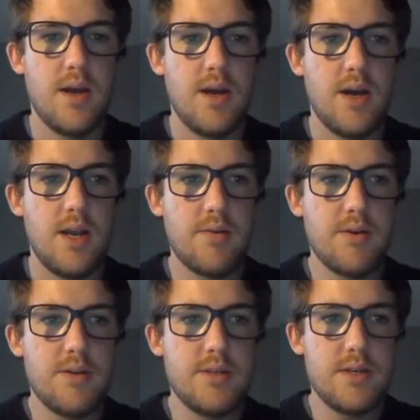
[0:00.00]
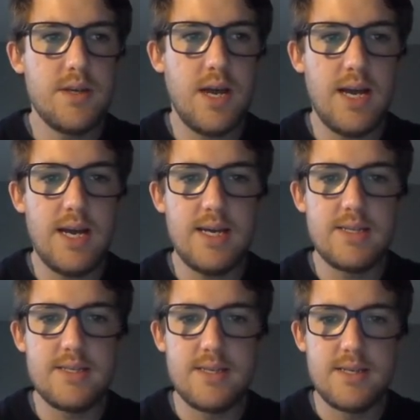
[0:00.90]
and I'm going to
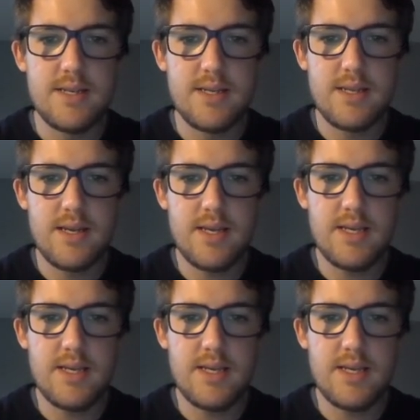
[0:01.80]
add a